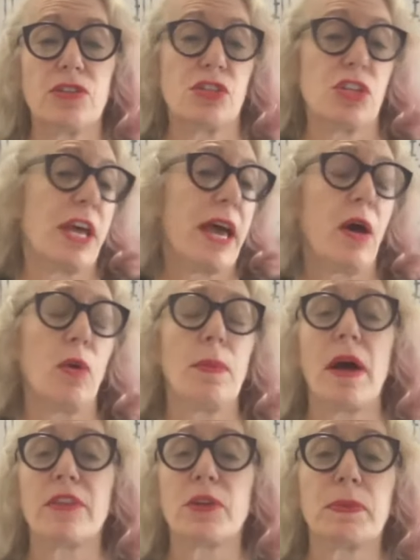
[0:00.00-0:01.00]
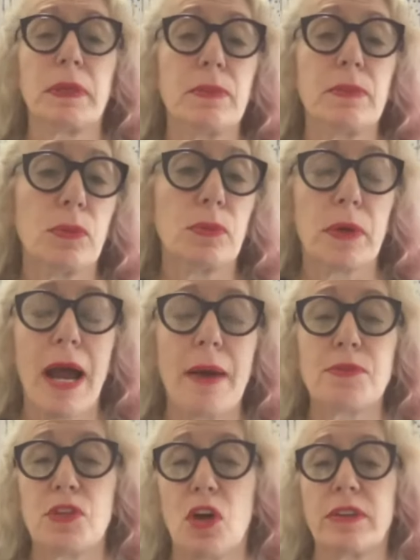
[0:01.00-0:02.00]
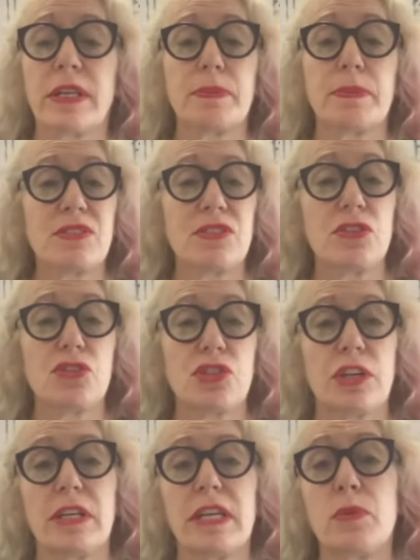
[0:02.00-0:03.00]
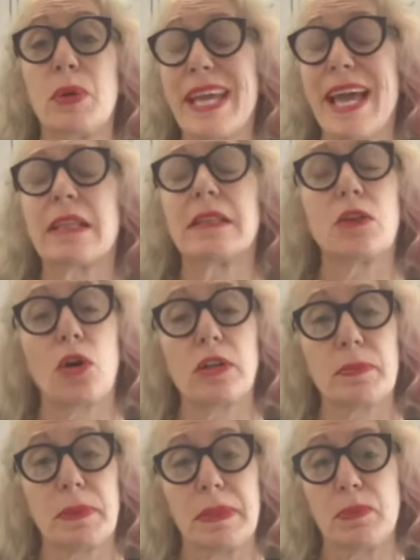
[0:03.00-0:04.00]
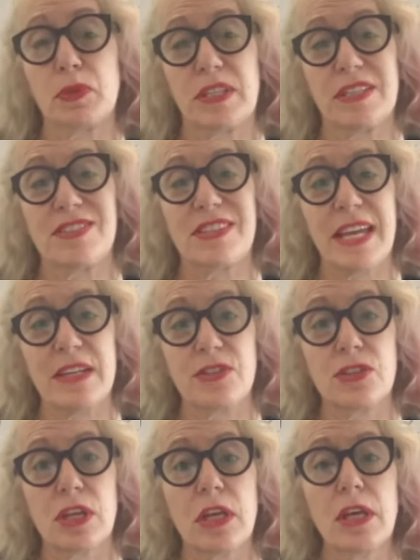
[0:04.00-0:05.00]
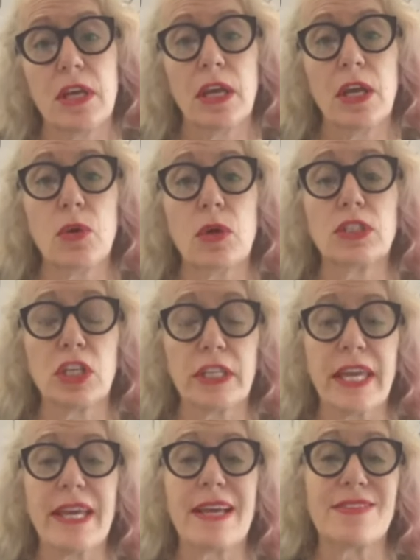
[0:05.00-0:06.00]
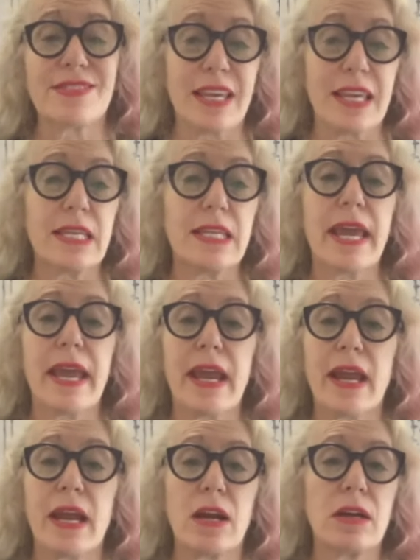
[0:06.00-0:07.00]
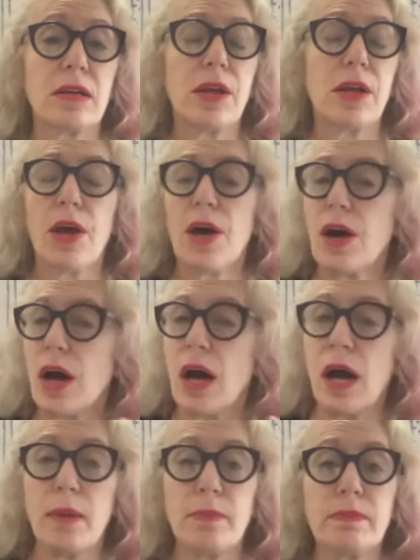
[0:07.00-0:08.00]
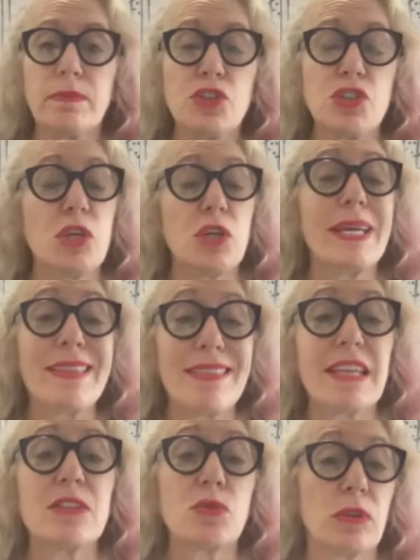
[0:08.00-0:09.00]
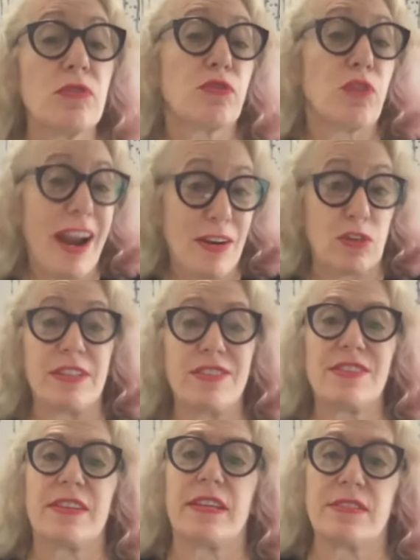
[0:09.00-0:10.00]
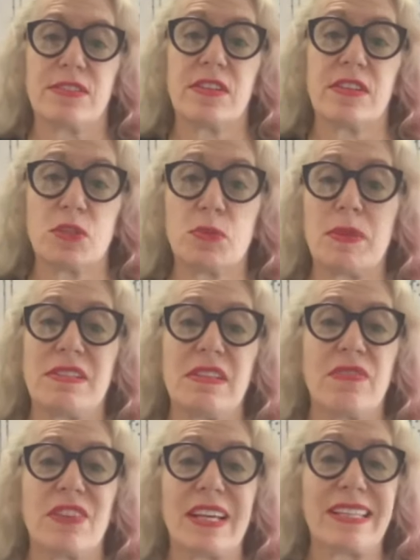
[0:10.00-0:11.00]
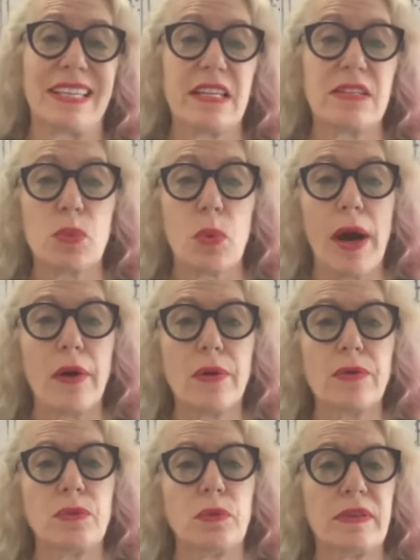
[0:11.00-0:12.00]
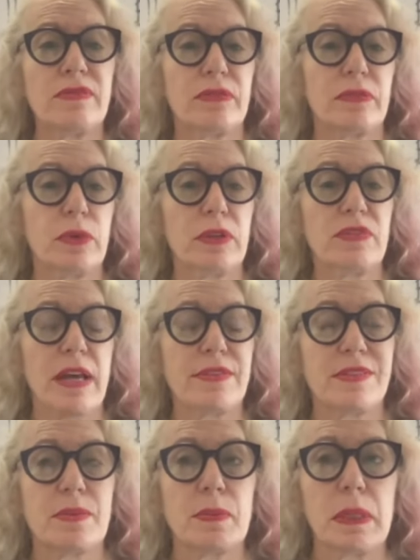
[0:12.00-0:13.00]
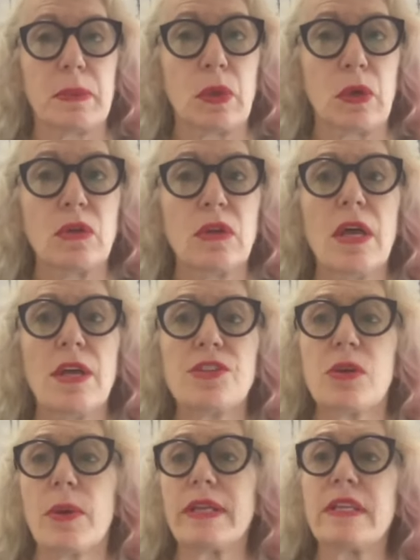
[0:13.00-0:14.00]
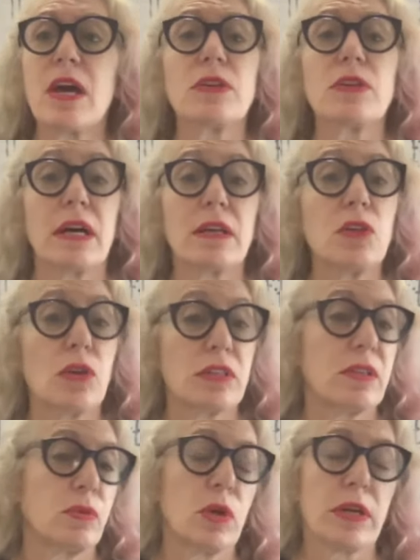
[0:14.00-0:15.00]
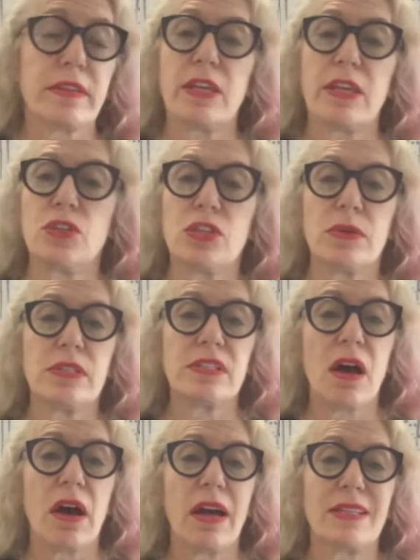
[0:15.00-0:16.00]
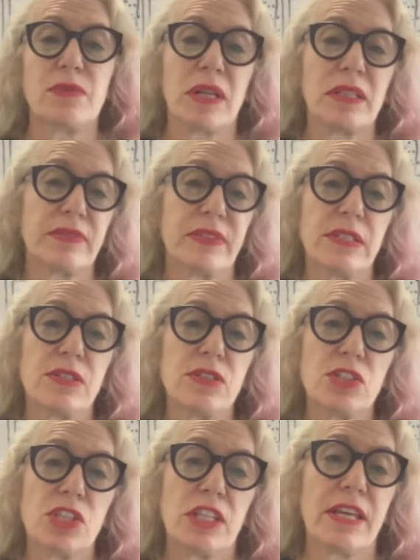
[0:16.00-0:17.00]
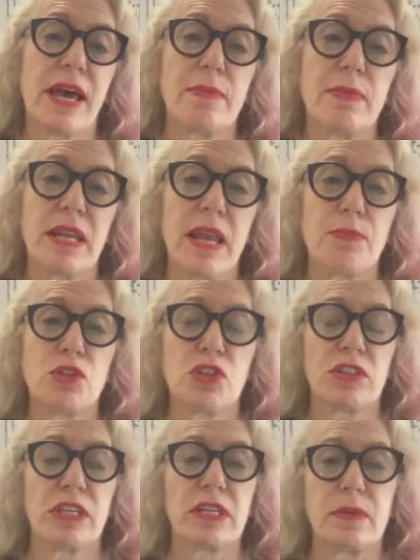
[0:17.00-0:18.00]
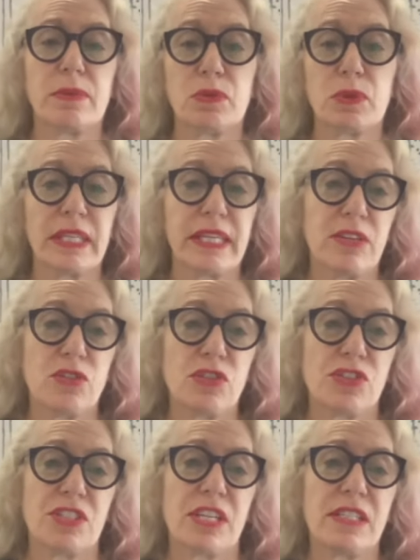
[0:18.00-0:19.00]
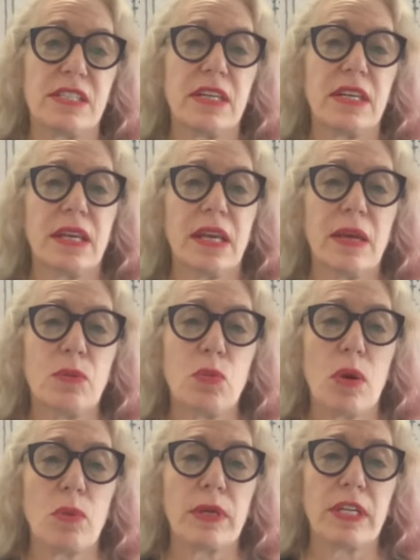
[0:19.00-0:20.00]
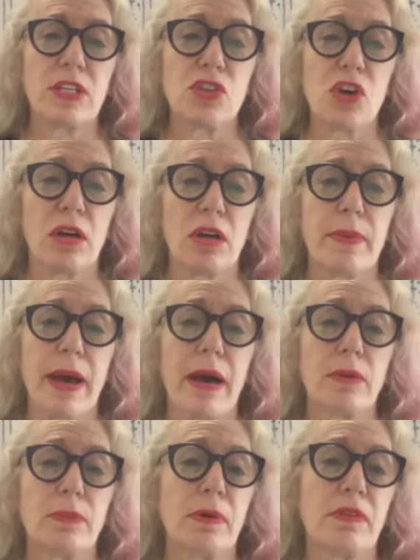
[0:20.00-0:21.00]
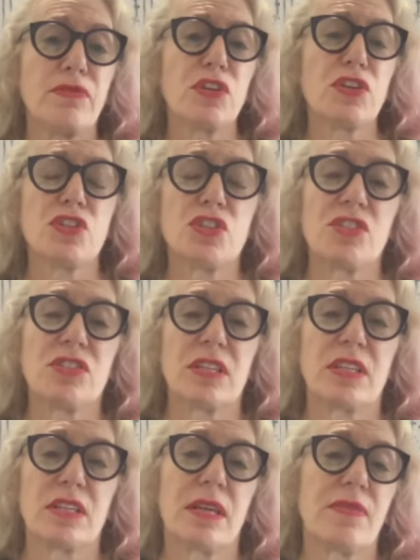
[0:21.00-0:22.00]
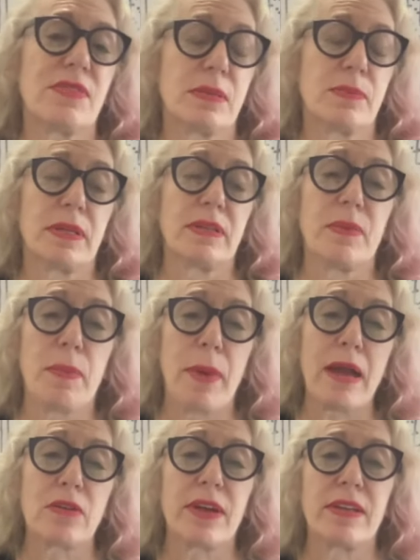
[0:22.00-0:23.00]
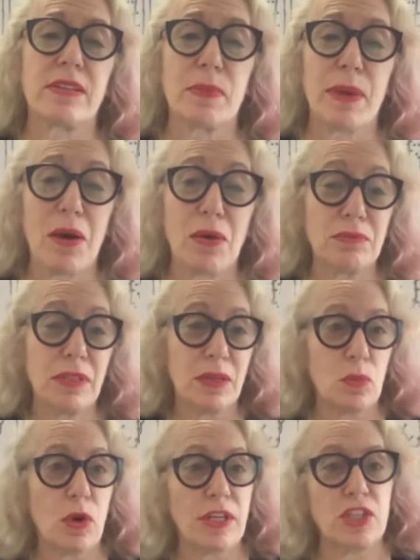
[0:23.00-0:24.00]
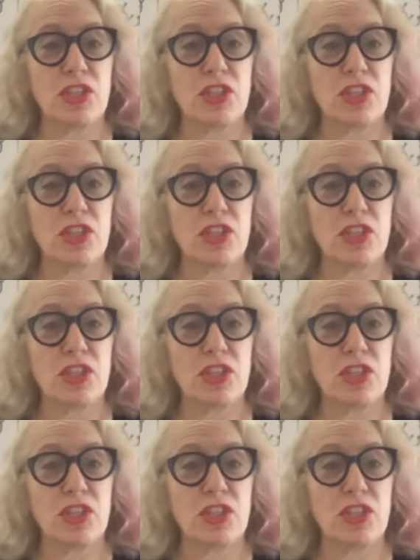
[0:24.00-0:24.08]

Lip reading: to help other people perhaps on their business journey. We get a lot of people these days who are looking at skincare, doing things with fragrances specifically as well. We've had some people, so I know that a lot of the work that you do is highly relevant to them, and I'm sure they're going to be really interested in what we're going to talk about. But first, just give us a bit of a background about what you